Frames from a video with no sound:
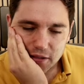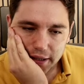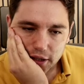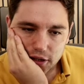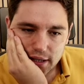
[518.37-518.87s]

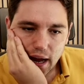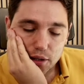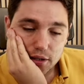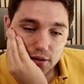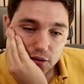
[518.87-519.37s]
because I
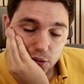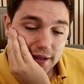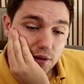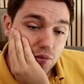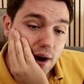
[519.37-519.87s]
was doing
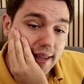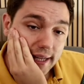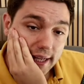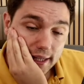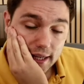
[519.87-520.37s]
the right
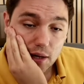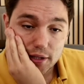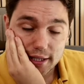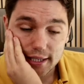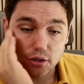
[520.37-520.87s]
thing in here,
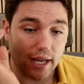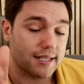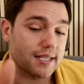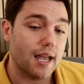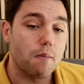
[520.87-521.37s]
which is, okay,
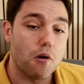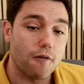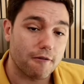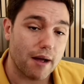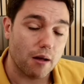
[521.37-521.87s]
see a move
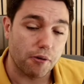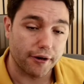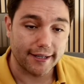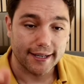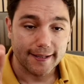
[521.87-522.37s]
from my opponent,